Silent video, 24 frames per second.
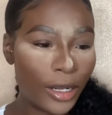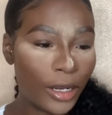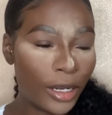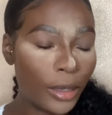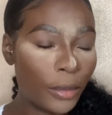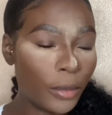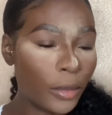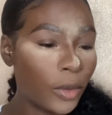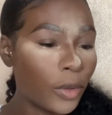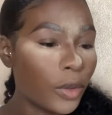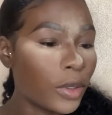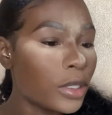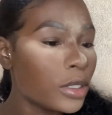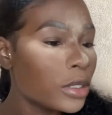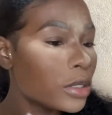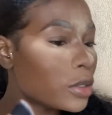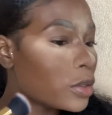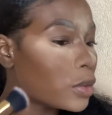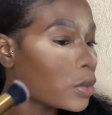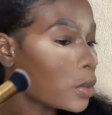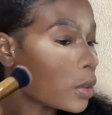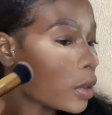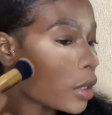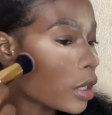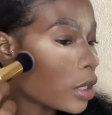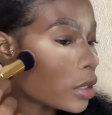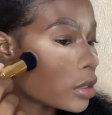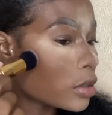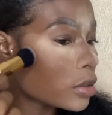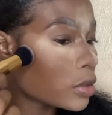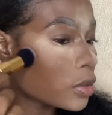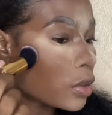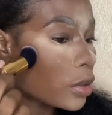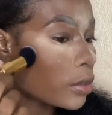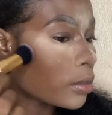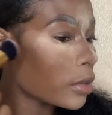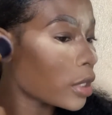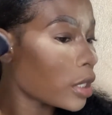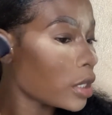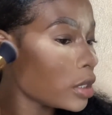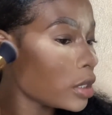I'm going to contour my